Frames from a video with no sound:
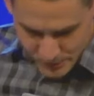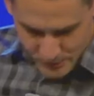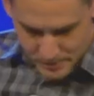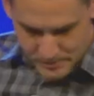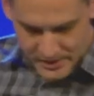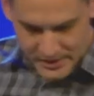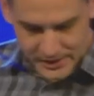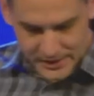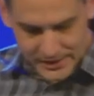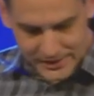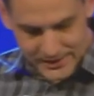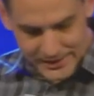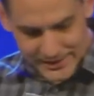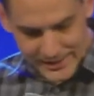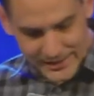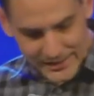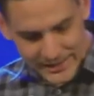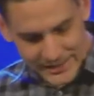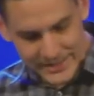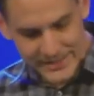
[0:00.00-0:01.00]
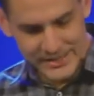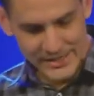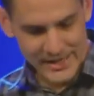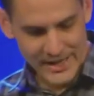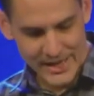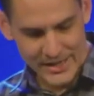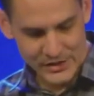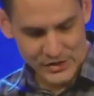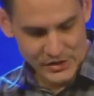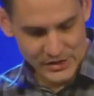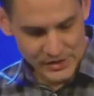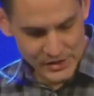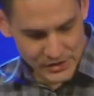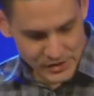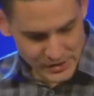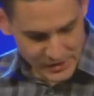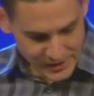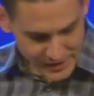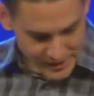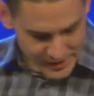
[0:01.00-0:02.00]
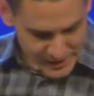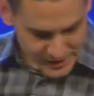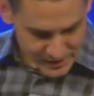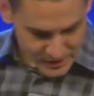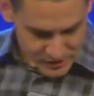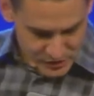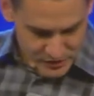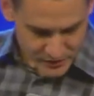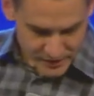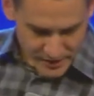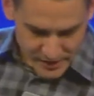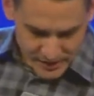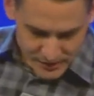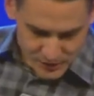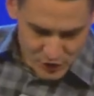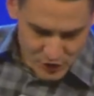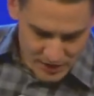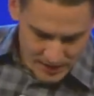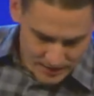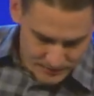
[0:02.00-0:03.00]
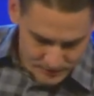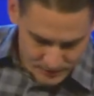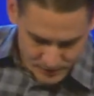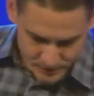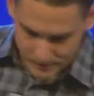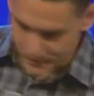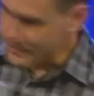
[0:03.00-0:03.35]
We're going to be in Ecclesiastes, starting out in chapter